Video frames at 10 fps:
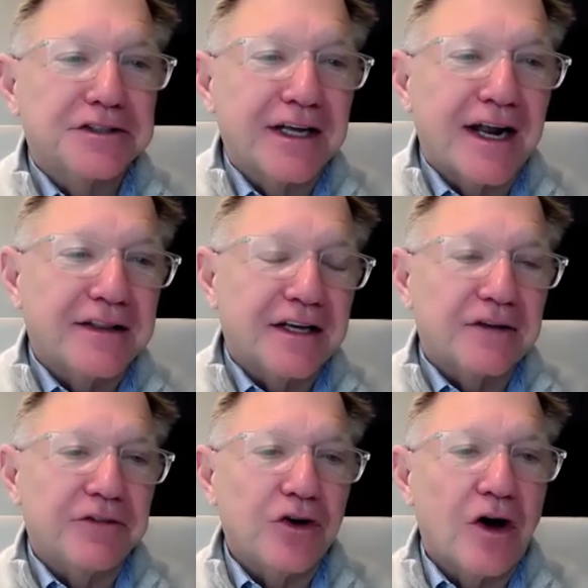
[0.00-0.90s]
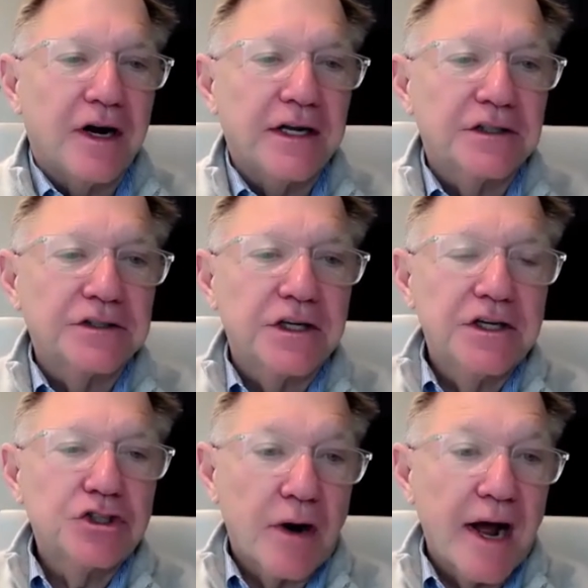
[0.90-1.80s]
that I think if the audience
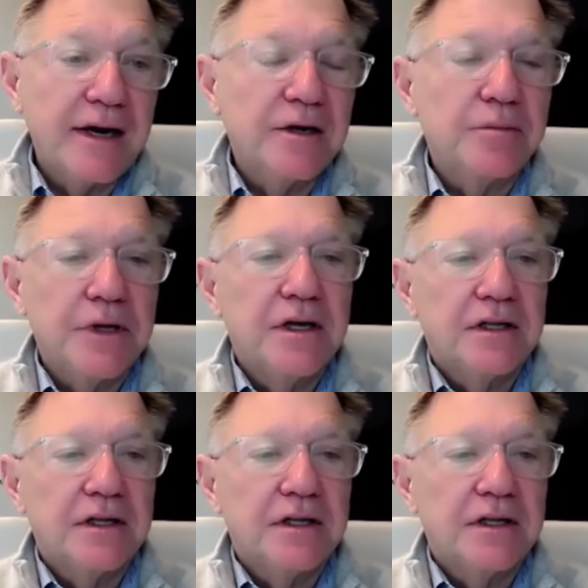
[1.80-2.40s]
tried them,